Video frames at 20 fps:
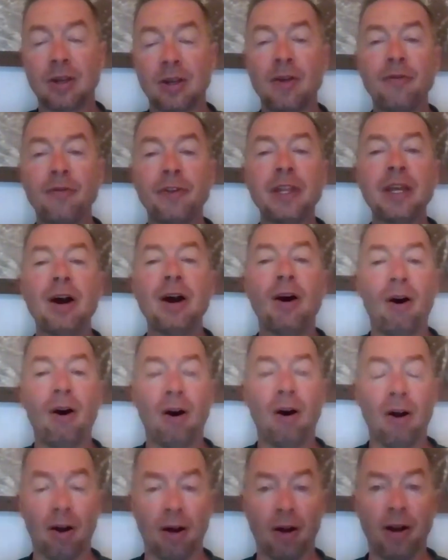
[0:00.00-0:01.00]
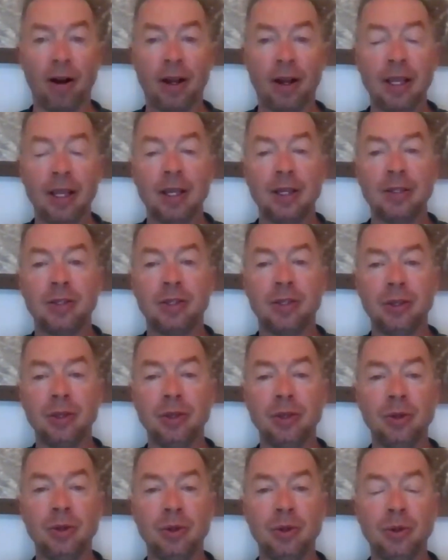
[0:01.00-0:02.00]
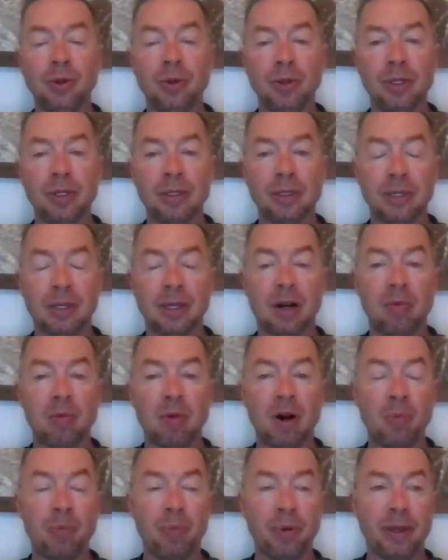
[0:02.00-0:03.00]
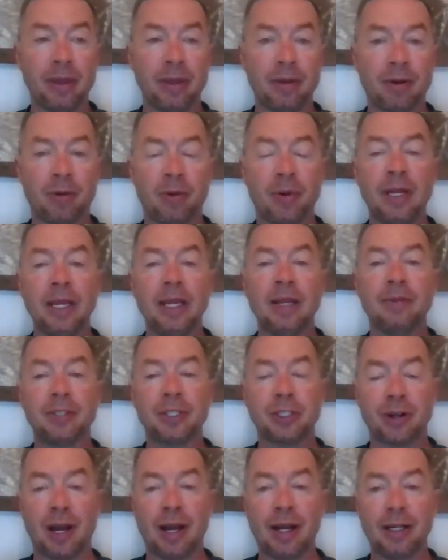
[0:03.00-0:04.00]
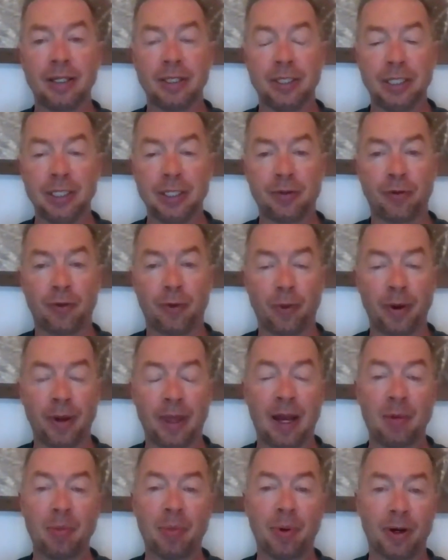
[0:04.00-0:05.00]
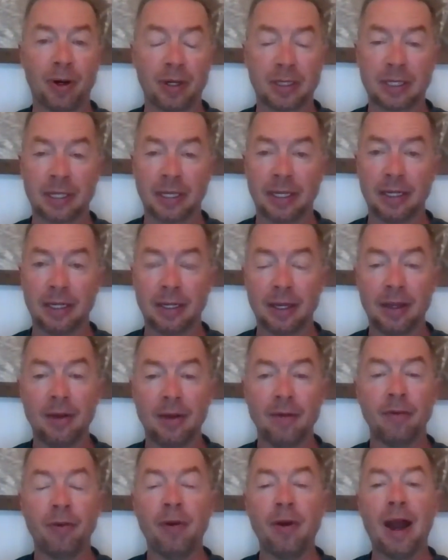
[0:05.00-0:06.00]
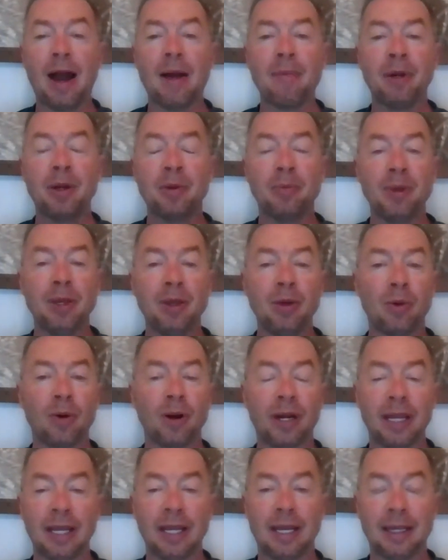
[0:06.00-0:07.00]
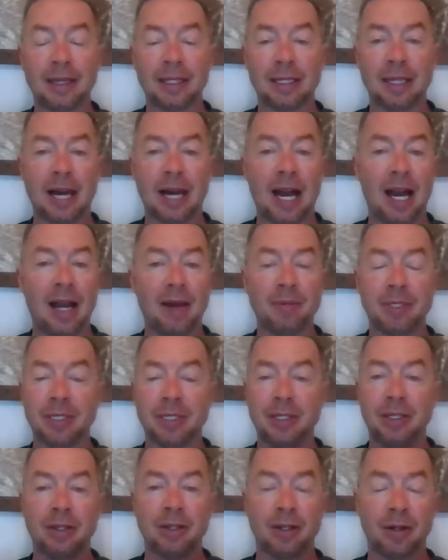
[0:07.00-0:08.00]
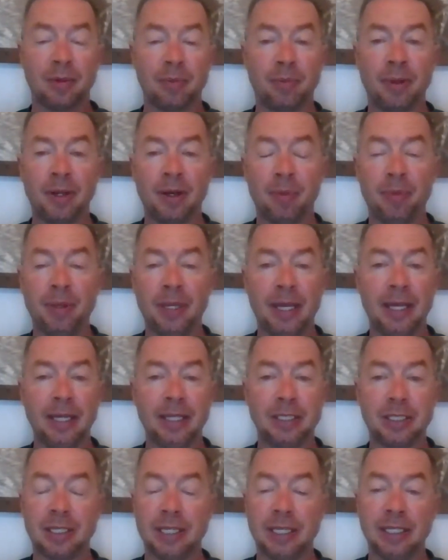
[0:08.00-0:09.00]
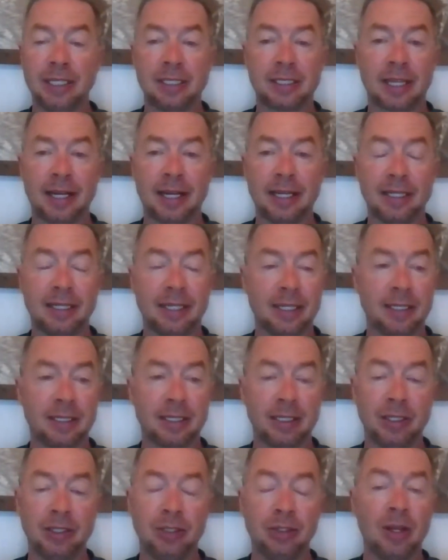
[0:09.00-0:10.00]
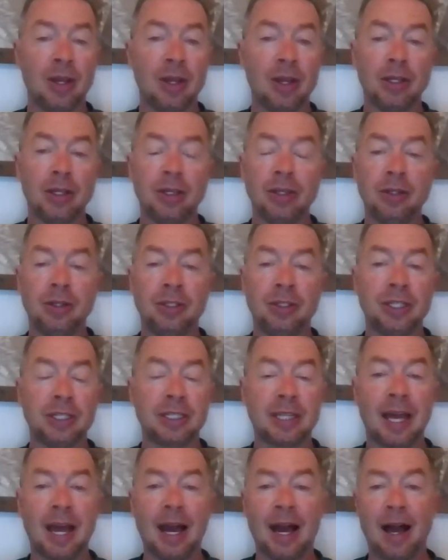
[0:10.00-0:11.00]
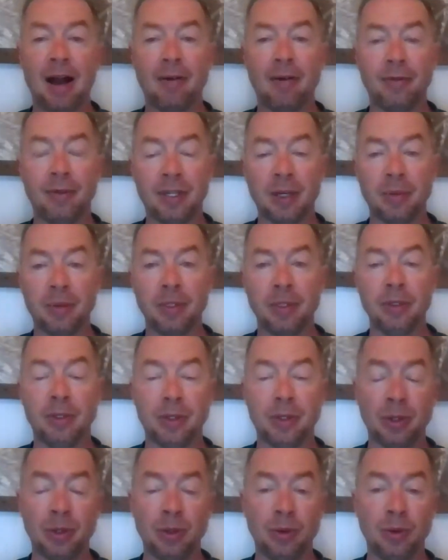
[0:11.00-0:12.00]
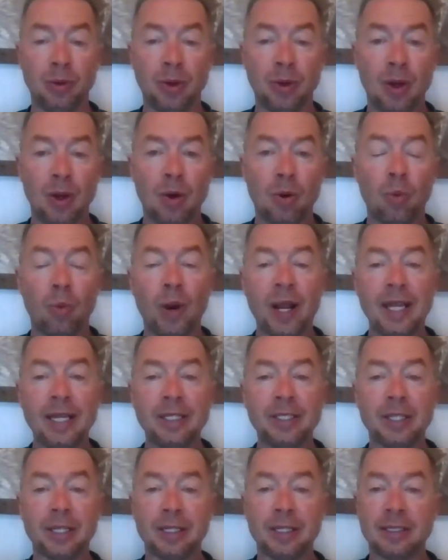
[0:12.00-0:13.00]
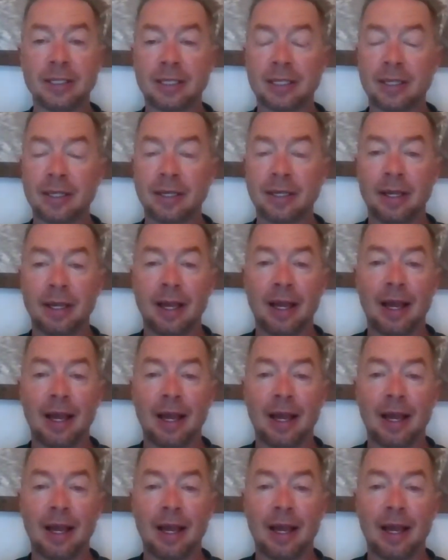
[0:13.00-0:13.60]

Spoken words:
it's awfully hard to come up with creative strategies for that person. If you happen to be working at the labs and you're a PhD scientist and you just have W-2 wages,